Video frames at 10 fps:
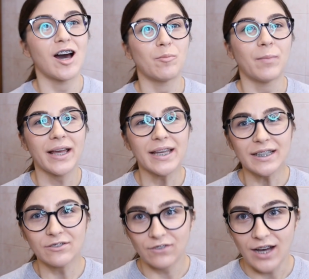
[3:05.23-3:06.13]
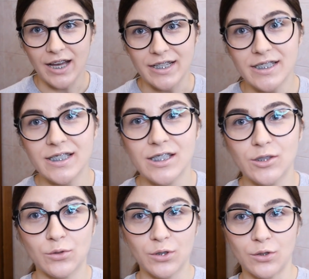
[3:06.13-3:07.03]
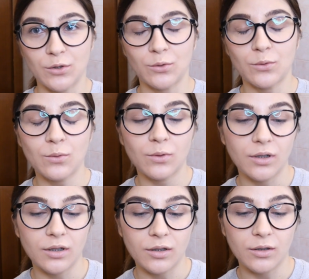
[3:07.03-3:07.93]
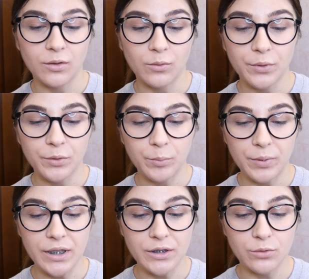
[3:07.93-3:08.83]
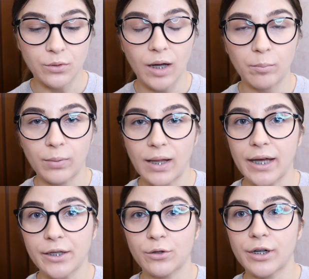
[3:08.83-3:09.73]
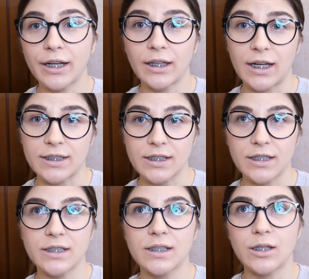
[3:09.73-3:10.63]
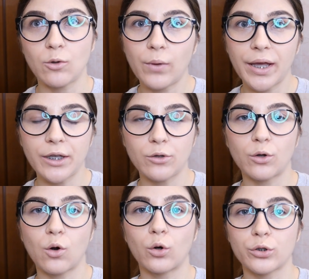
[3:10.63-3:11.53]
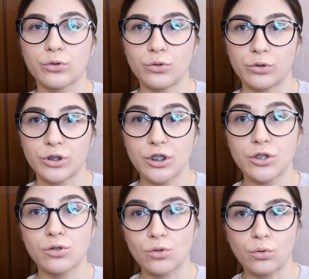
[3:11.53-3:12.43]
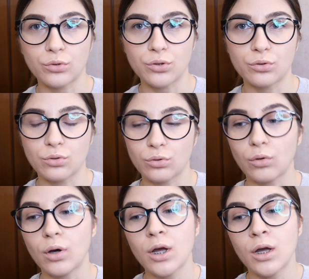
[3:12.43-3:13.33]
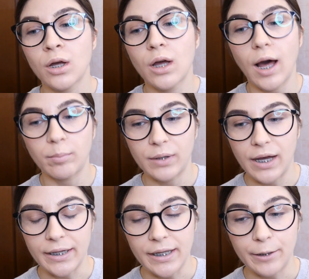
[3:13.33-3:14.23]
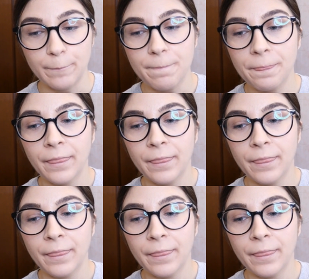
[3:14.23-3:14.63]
My advice to you will be to apply your elastics the way your orthodontist told you to apply them.